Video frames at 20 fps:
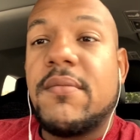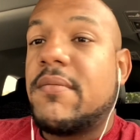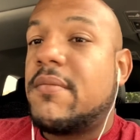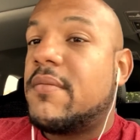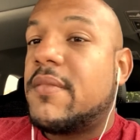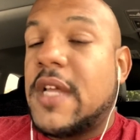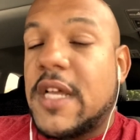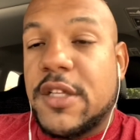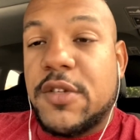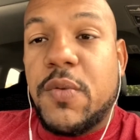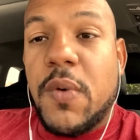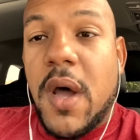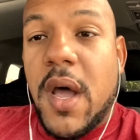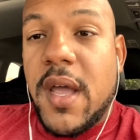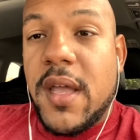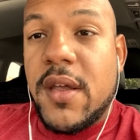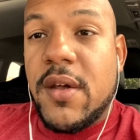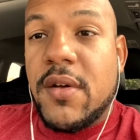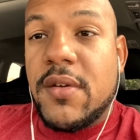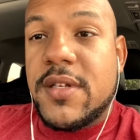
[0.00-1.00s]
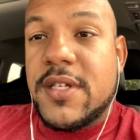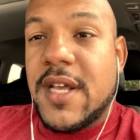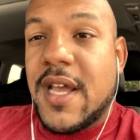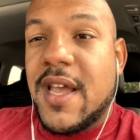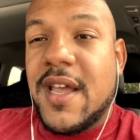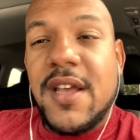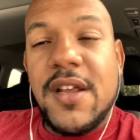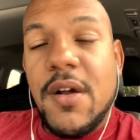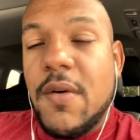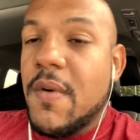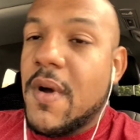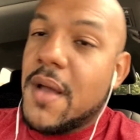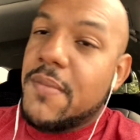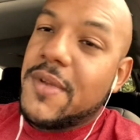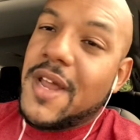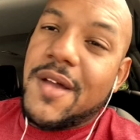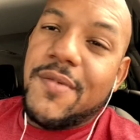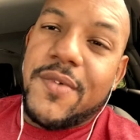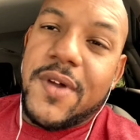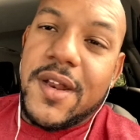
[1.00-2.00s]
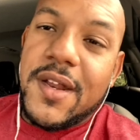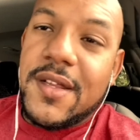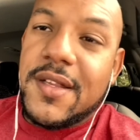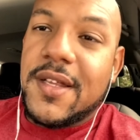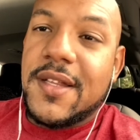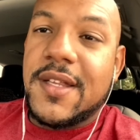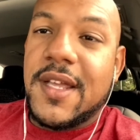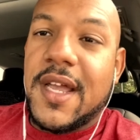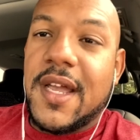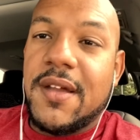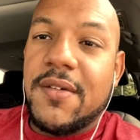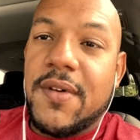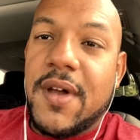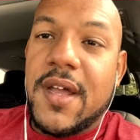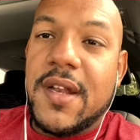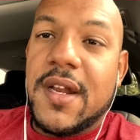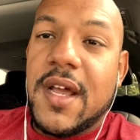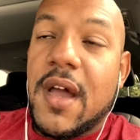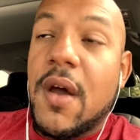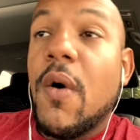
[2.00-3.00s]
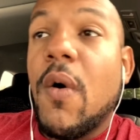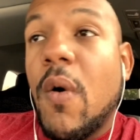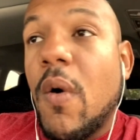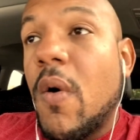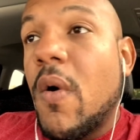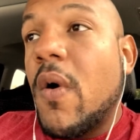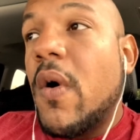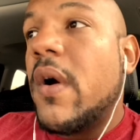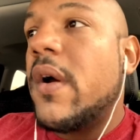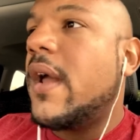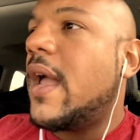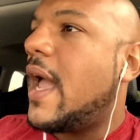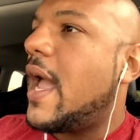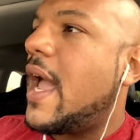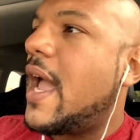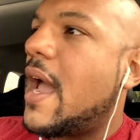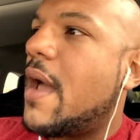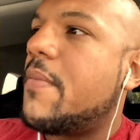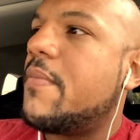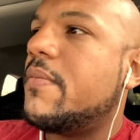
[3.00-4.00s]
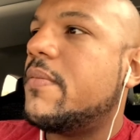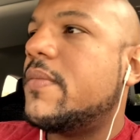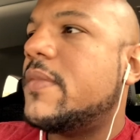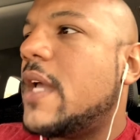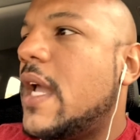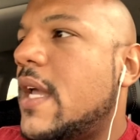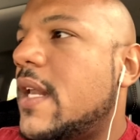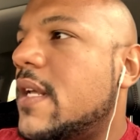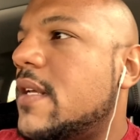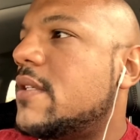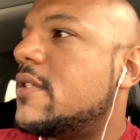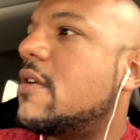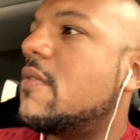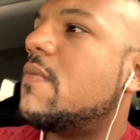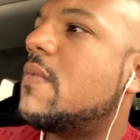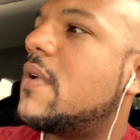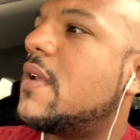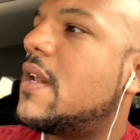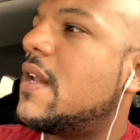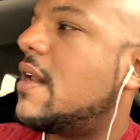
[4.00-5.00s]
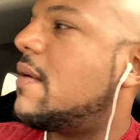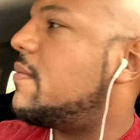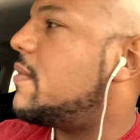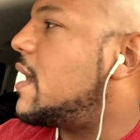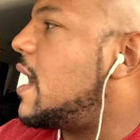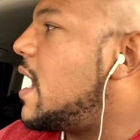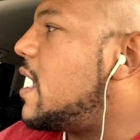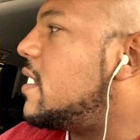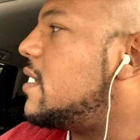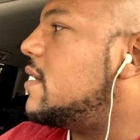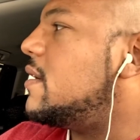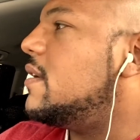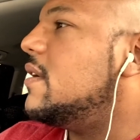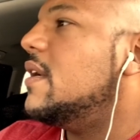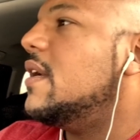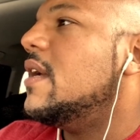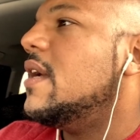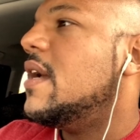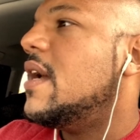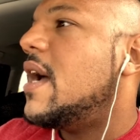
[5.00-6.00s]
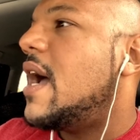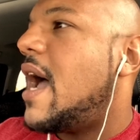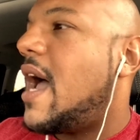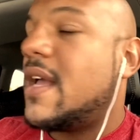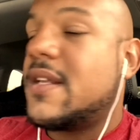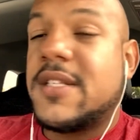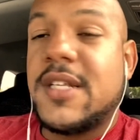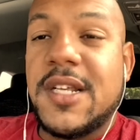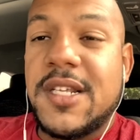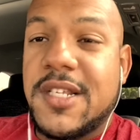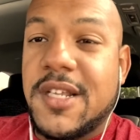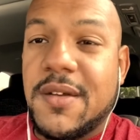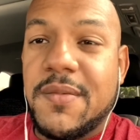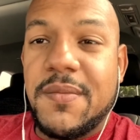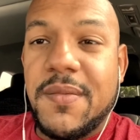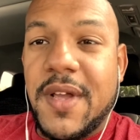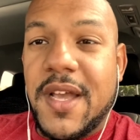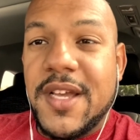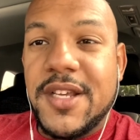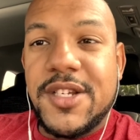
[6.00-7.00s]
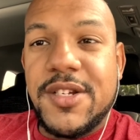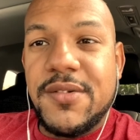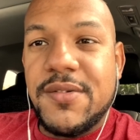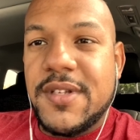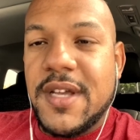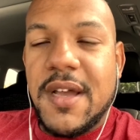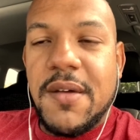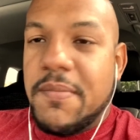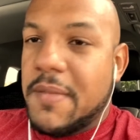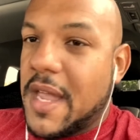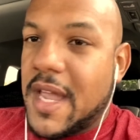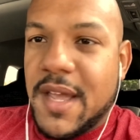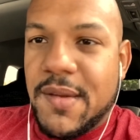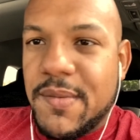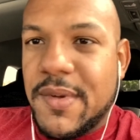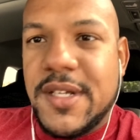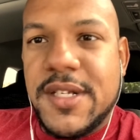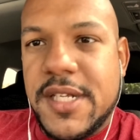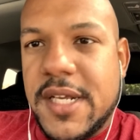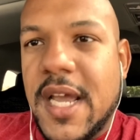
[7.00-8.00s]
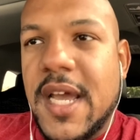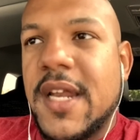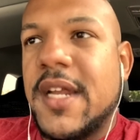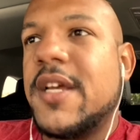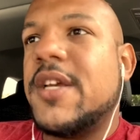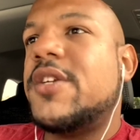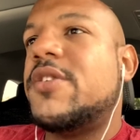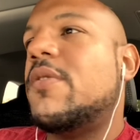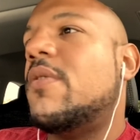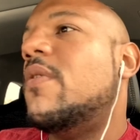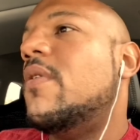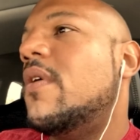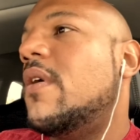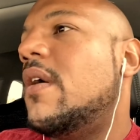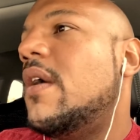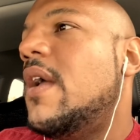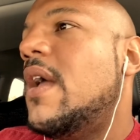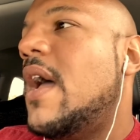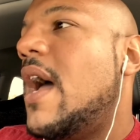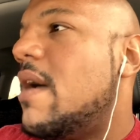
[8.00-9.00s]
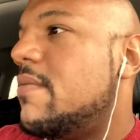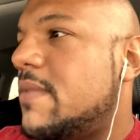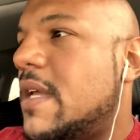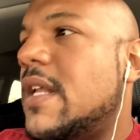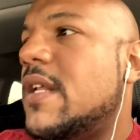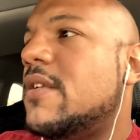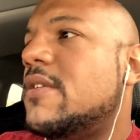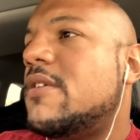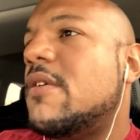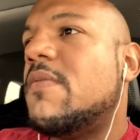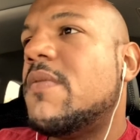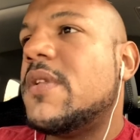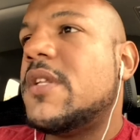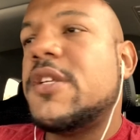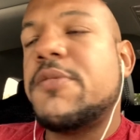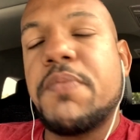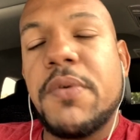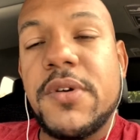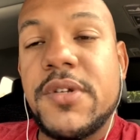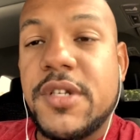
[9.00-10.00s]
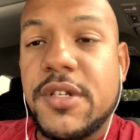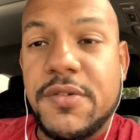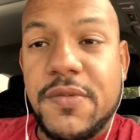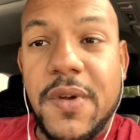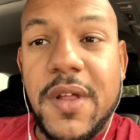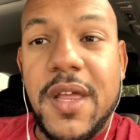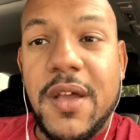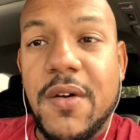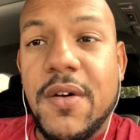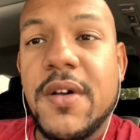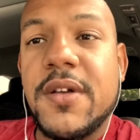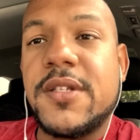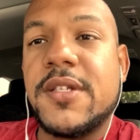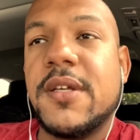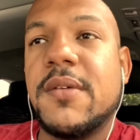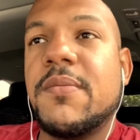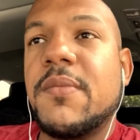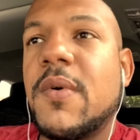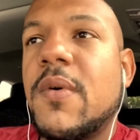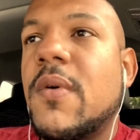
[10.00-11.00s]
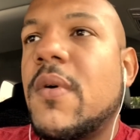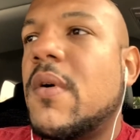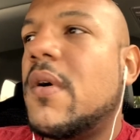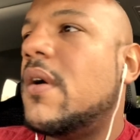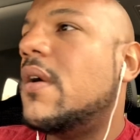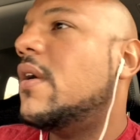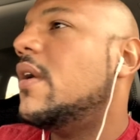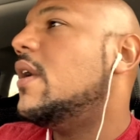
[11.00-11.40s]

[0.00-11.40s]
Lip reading: That's why you're saying, you know what, I'm not ready to date right now. Or, hey, I'm dating someone and I see some issues that are making me skittish. Or, I'm dating someone, this person's really awesome. Or,